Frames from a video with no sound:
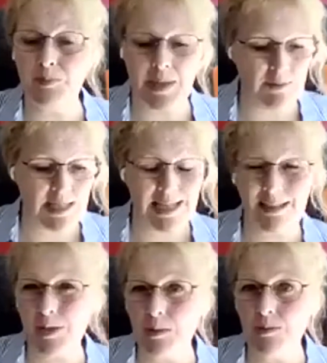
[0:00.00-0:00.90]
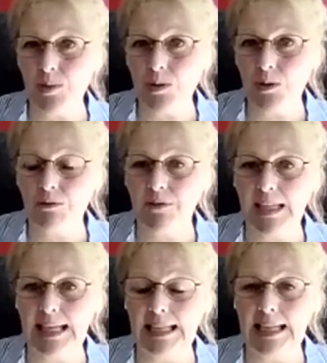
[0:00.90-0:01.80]
bound to have some sort of
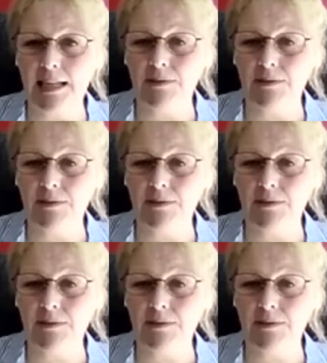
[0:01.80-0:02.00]
VLE,